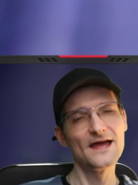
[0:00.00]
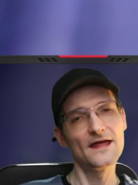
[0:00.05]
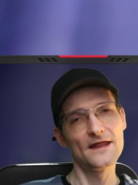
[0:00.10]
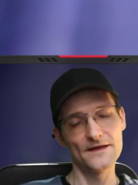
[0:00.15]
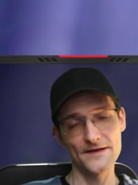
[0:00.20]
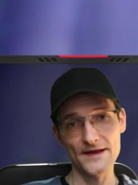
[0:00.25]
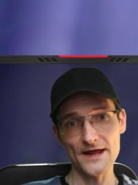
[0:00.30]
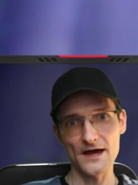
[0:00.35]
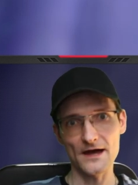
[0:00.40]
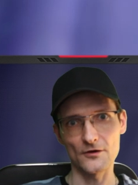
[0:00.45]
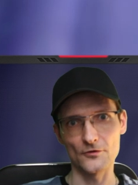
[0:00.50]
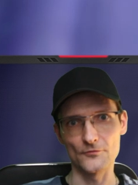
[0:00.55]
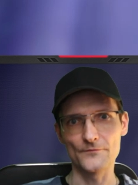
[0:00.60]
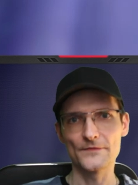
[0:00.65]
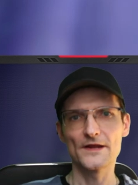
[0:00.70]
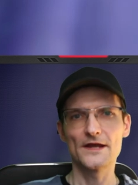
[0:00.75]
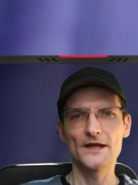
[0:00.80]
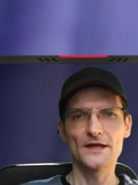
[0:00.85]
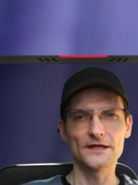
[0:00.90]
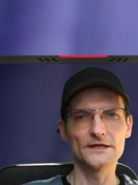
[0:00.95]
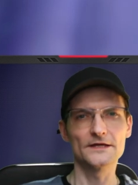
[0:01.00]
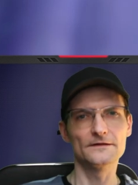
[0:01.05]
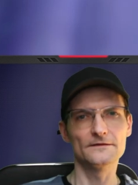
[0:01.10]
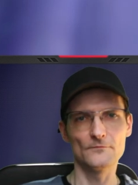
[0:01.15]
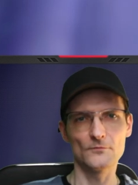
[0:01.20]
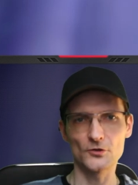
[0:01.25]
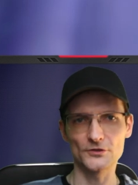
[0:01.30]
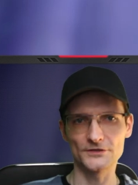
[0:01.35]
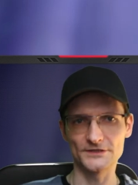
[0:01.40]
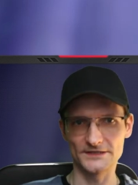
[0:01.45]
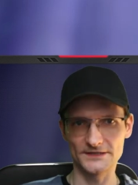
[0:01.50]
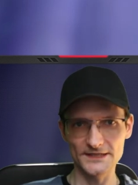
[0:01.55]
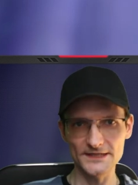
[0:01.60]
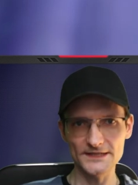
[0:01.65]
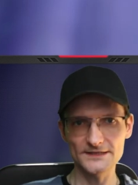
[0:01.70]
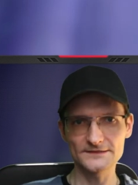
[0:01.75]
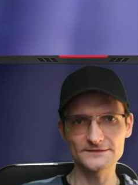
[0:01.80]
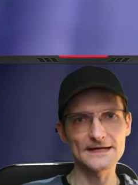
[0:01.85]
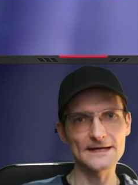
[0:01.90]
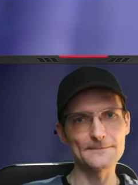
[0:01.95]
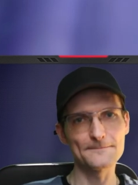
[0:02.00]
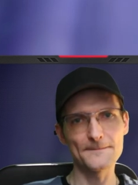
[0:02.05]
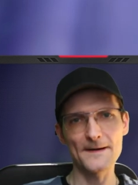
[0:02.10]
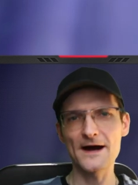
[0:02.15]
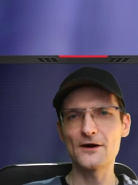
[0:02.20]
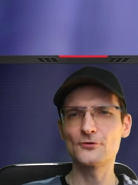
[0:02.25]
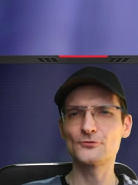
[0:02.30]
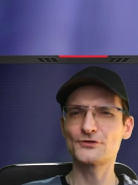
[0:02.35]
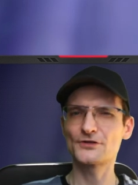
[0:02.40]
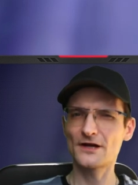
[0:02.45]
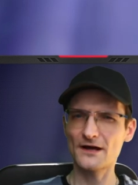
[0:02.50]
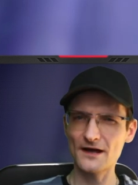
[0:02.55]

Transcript: Now, in more detail about